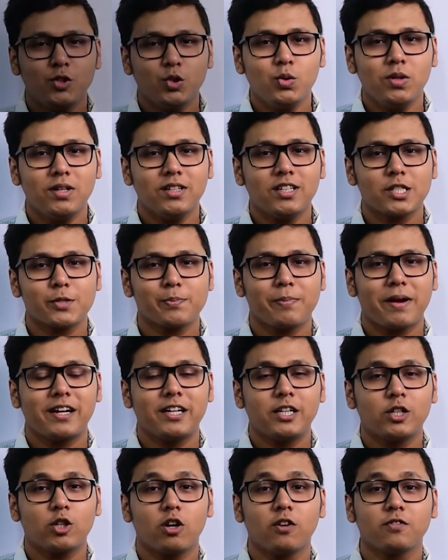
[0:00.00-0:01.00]
you an
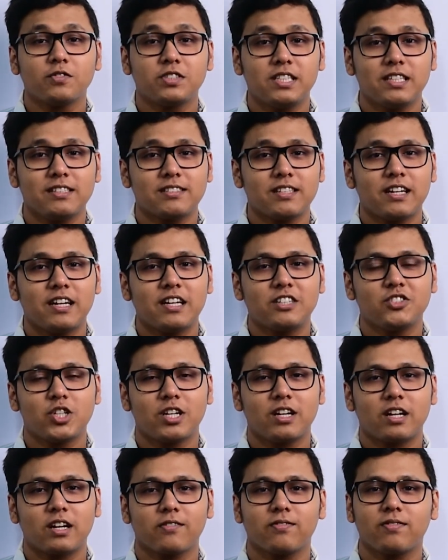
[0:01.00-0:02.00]
aspirant of C S I R
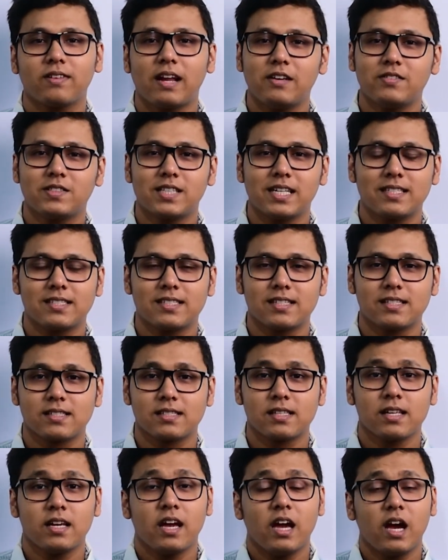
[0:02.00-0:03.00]
J R F Life Sciences